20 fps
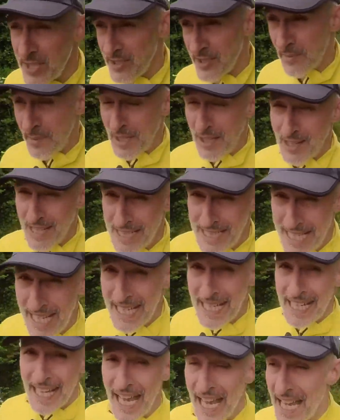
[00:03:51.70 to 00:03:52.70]
into something like a
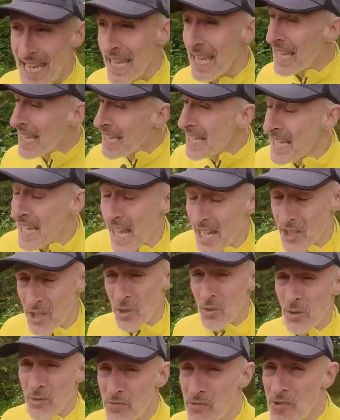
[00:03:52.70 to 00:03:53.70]
10K and
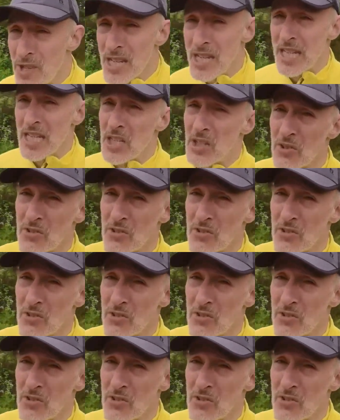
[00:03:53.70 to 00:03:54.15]
do a really